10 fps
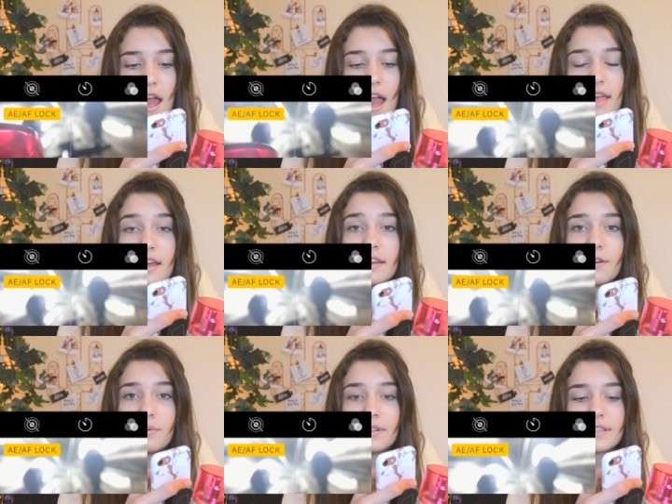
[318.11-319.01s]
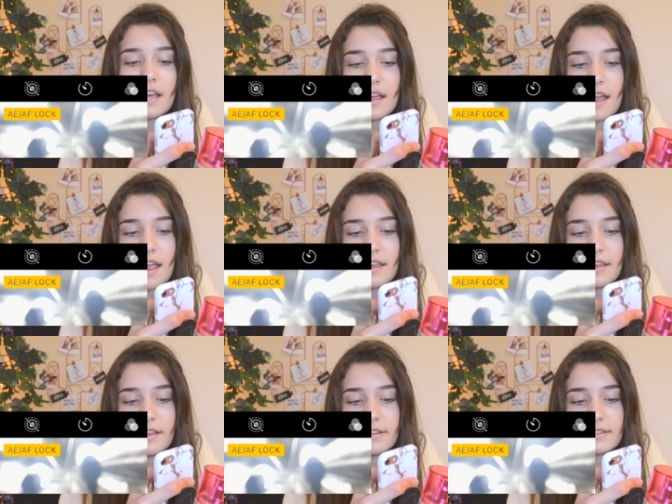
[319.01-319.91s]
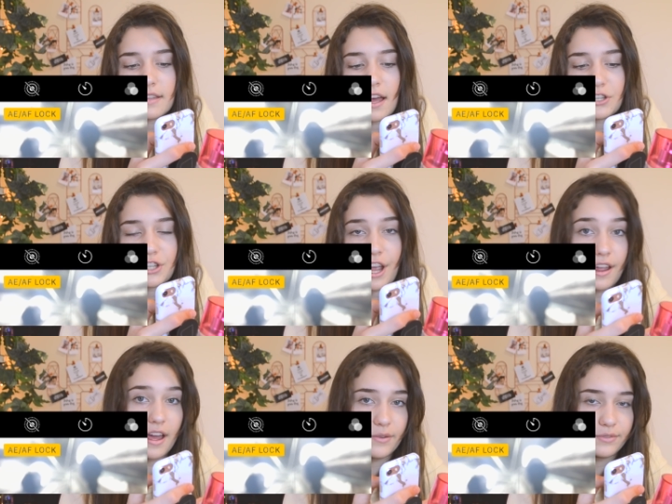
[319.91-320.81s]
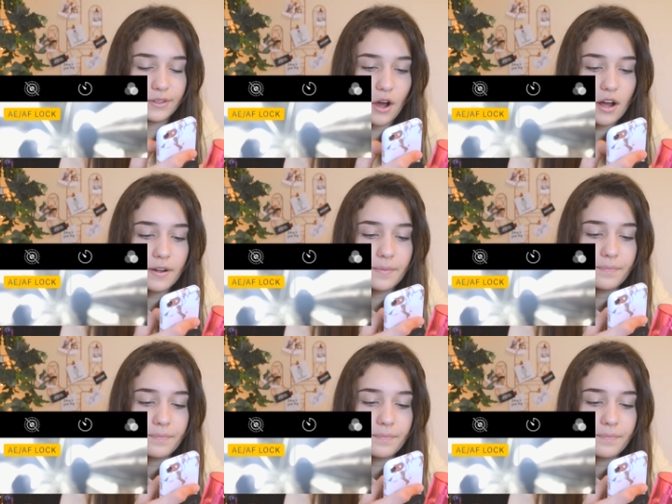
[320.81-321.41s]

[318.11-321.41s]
and then it will say AE/AF lock,